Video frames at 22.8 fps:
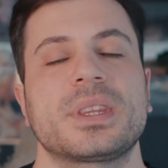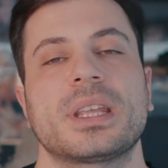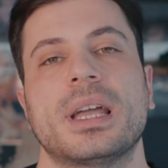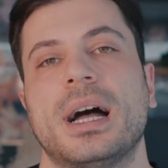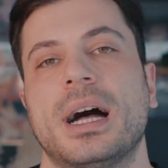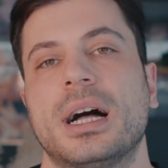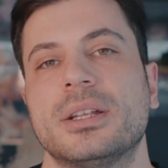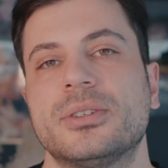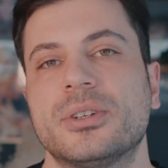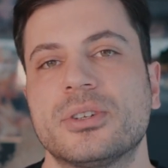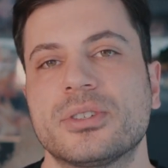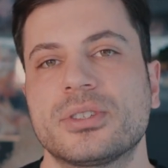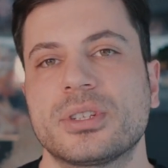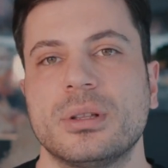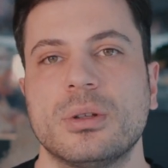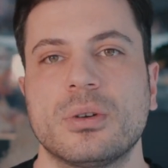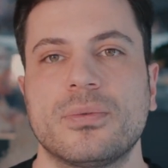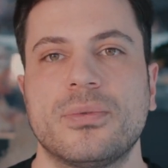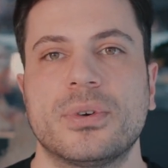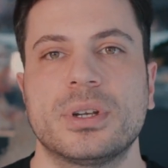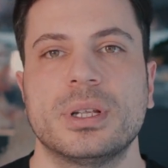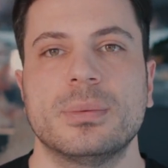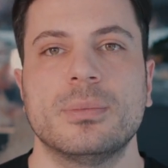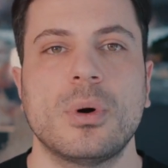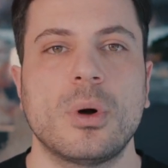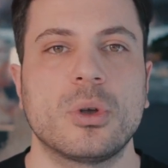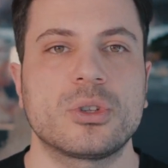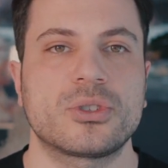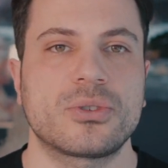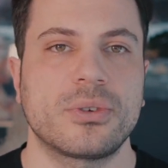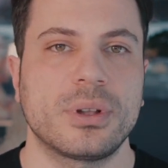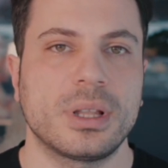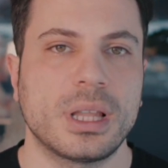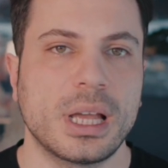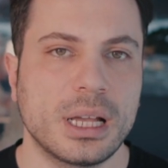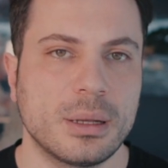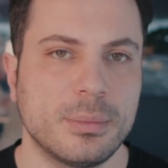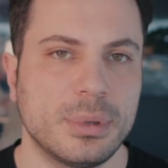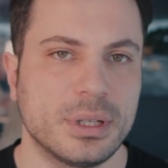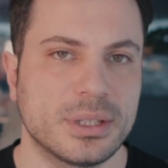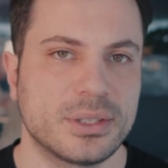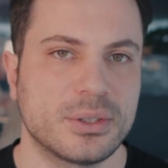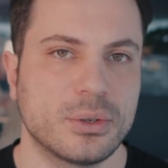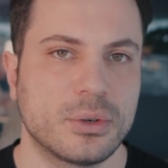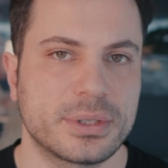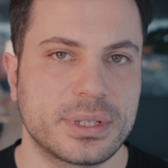Others look for the most reliable
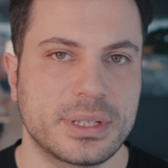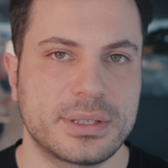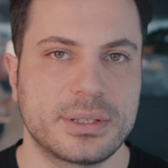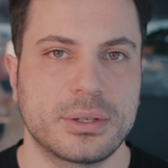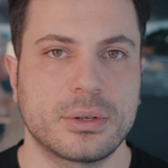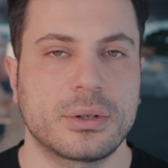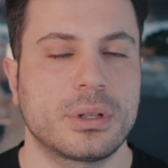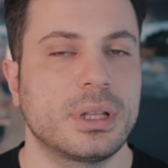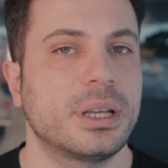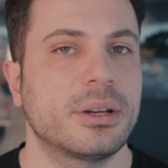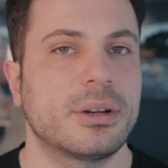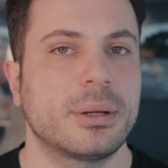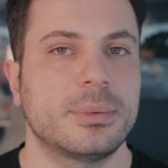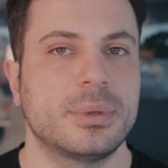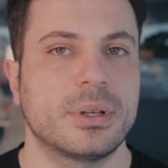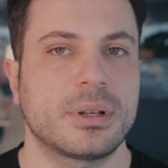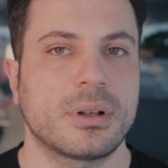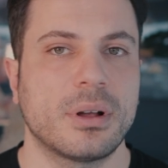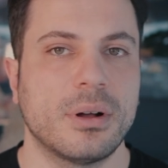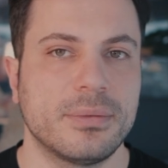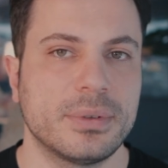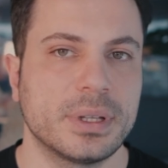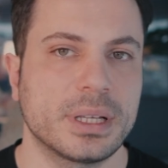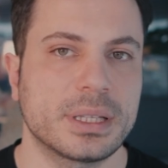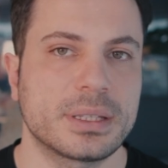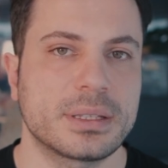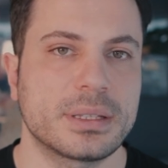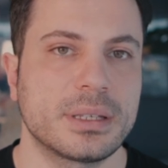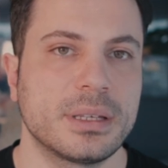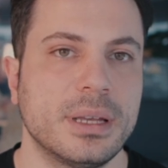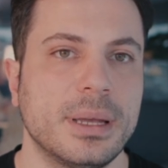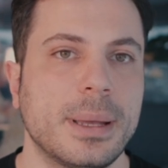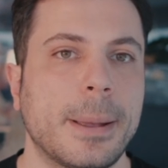sources to clear up the conflicts.